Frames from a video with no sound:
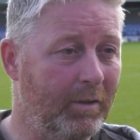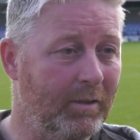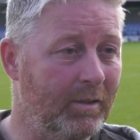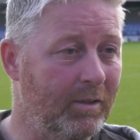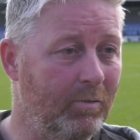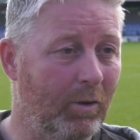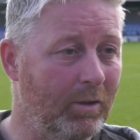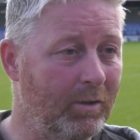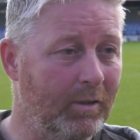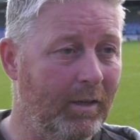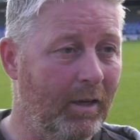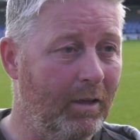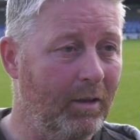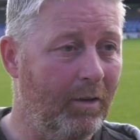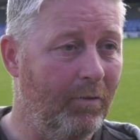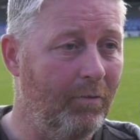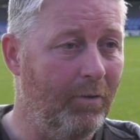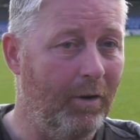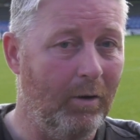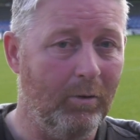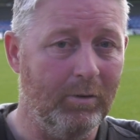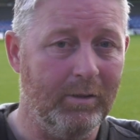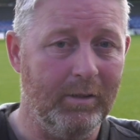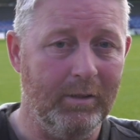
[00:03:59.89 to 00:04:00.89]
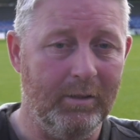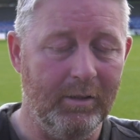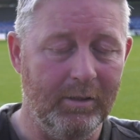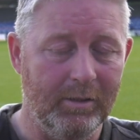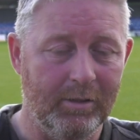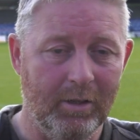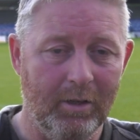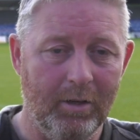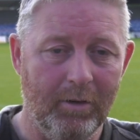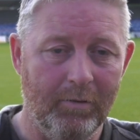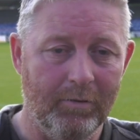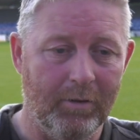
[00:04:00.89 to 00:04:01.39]
He wasn't getting the fouls he
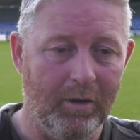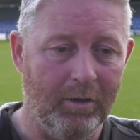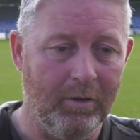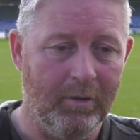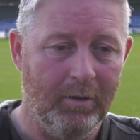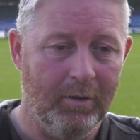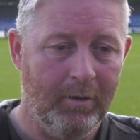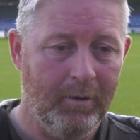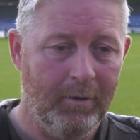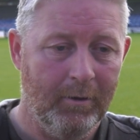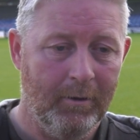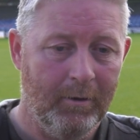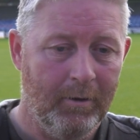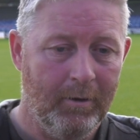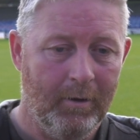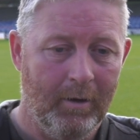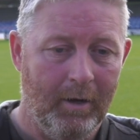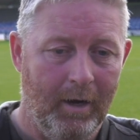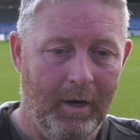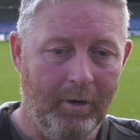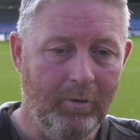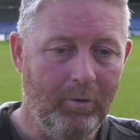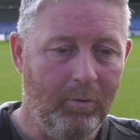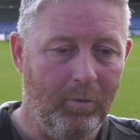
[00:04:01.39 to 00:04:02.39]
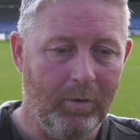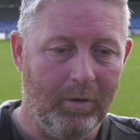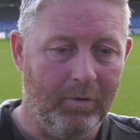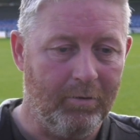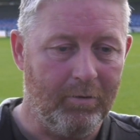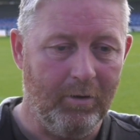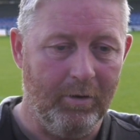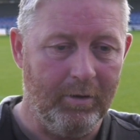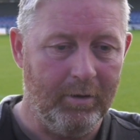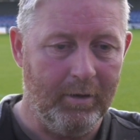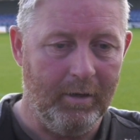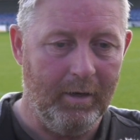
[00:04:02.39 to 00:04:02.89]
deserved, and I know what I've got in